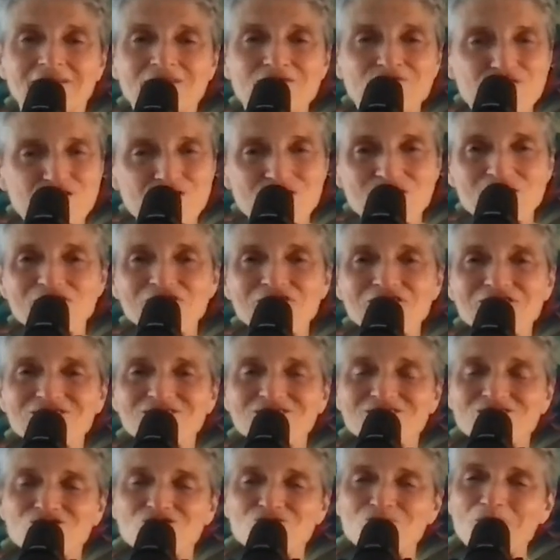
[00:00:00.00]
For
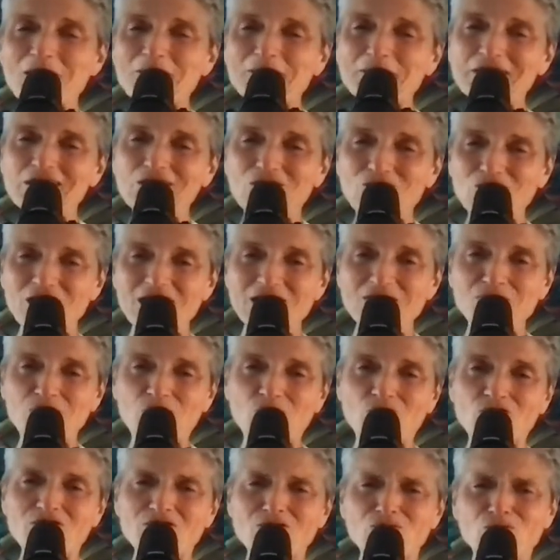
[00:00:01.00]
others, you may be looking
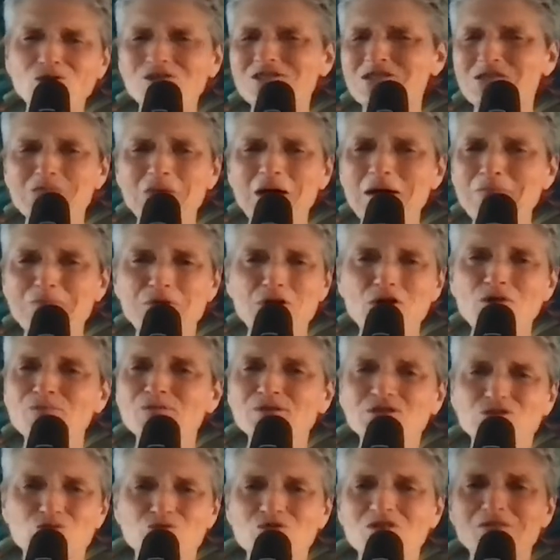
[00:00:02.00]
more at, what's my
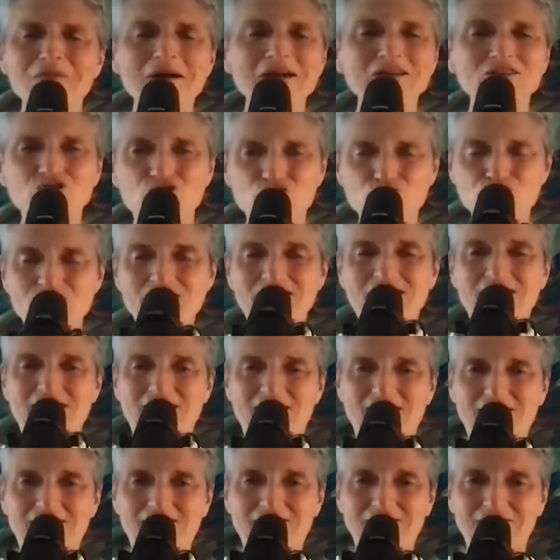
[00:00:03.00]
purpose? What am I doing
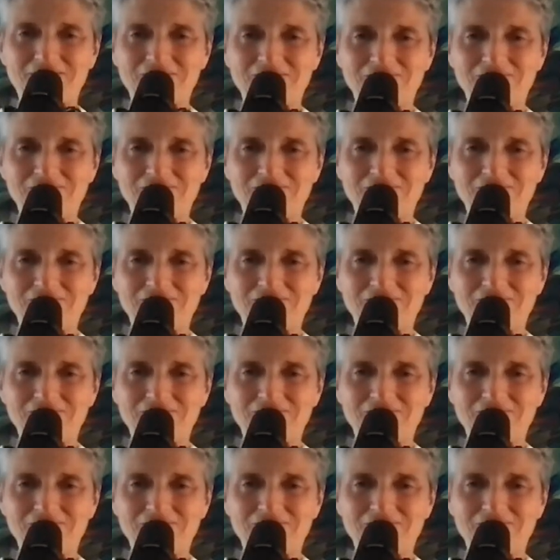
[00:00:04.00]
here?